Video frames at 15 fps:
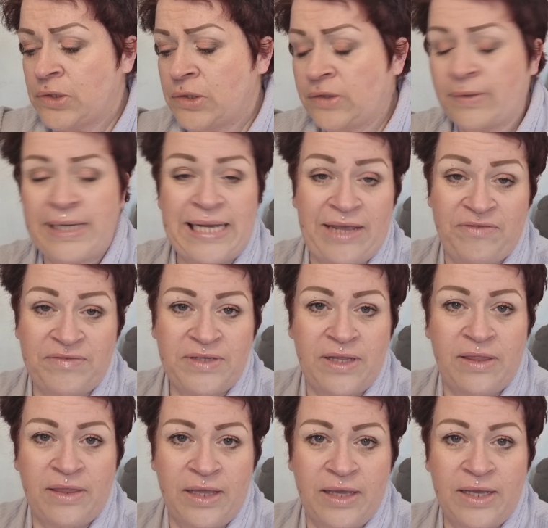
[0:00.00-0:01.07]
So I left
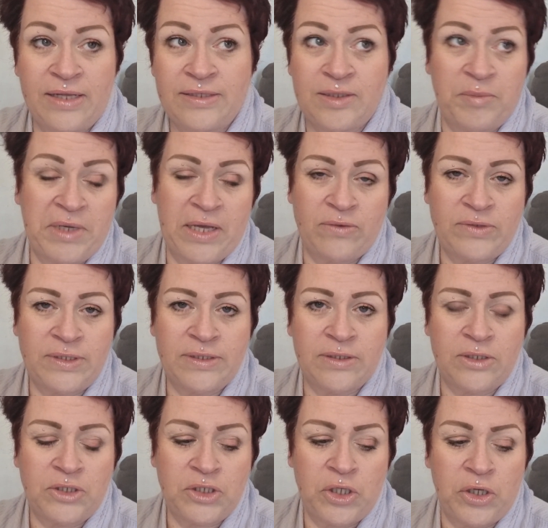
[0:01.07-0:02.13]
it thinking something else is
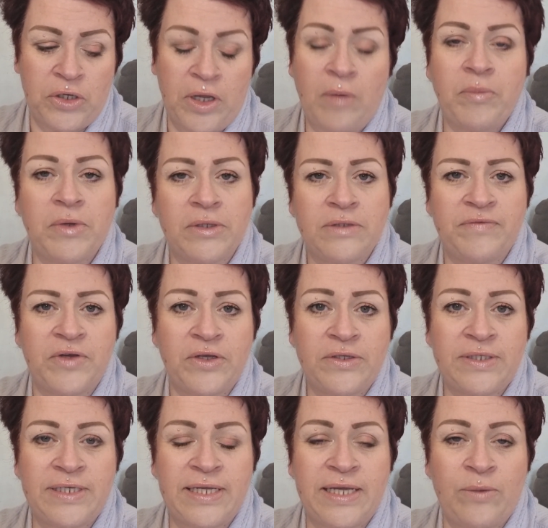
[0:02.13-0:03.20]
going to turn up. Because
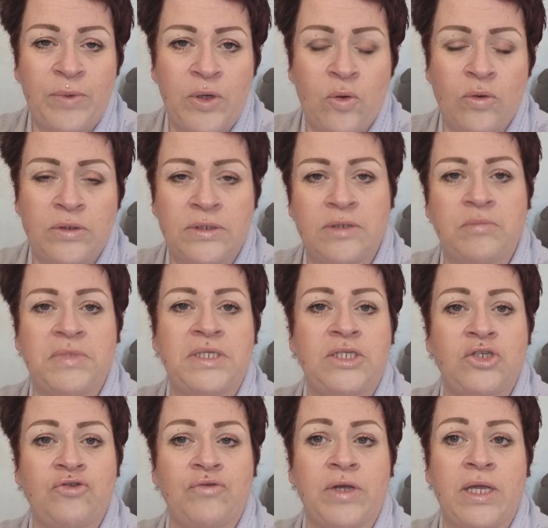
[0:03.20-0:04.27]
firstly, we ordered a
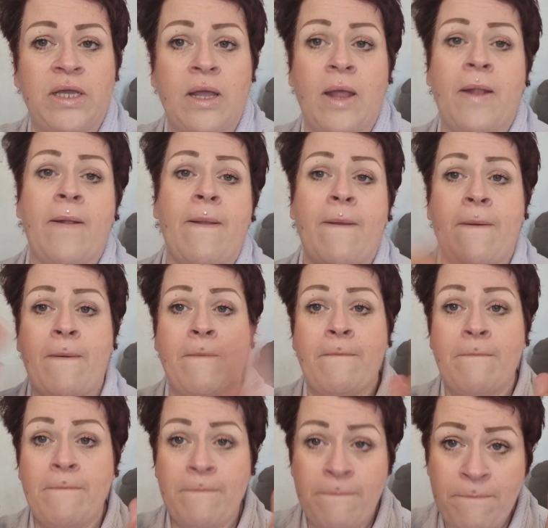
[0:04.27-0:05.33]
mystery
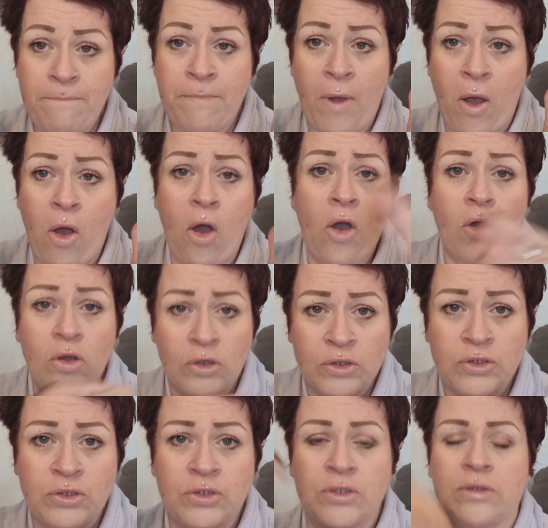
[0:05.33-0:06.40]

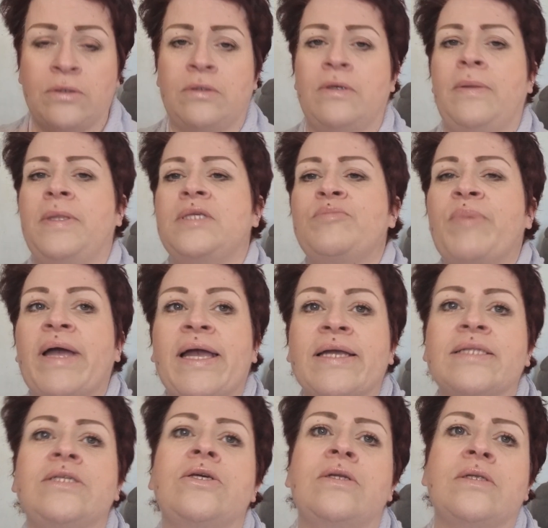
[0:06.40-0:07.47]
box and this bag
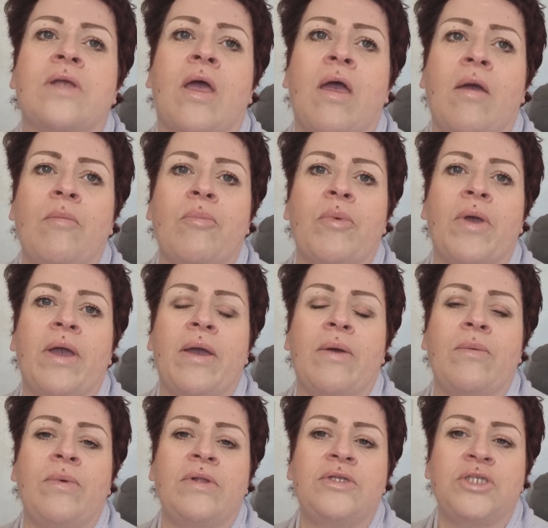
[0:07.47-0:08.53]
turned up
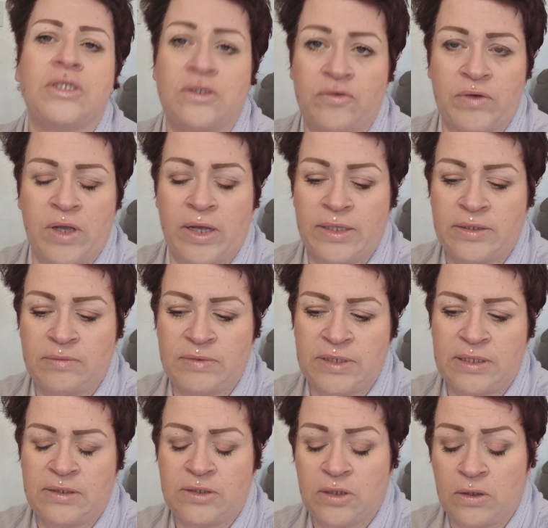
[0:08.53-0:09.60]
with just three items
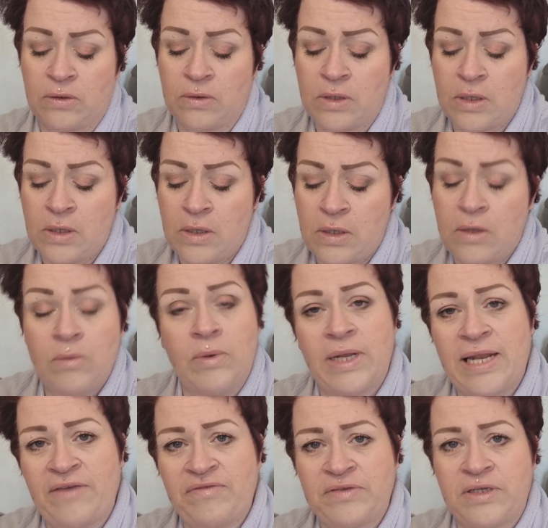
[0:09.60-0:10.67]
in. So we
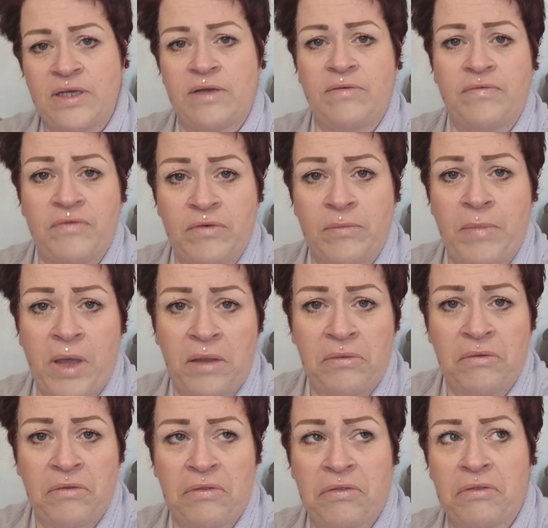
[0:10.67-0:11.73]
left it for a
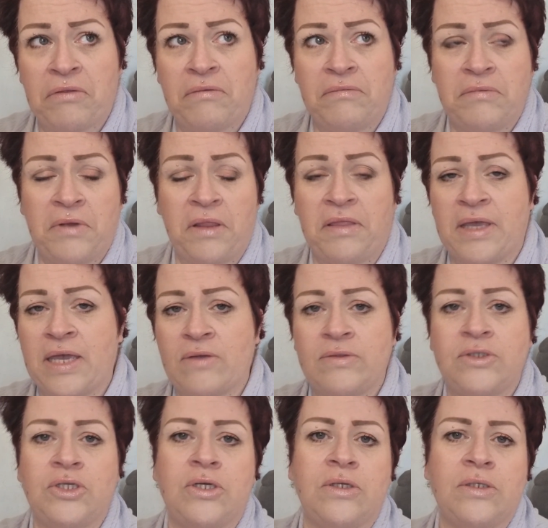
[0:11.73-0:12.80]
month. Nothing
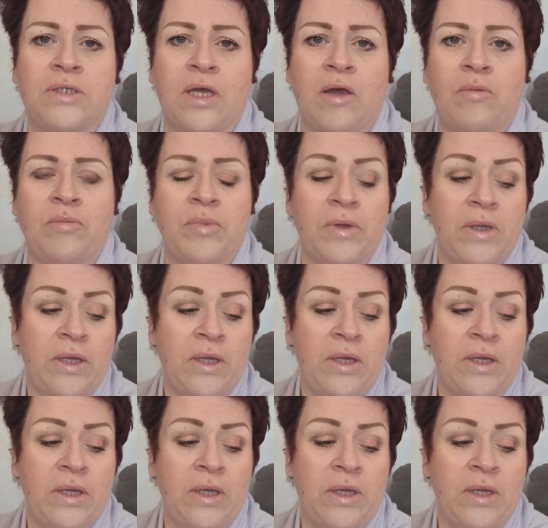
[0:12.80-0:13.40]
else turned up.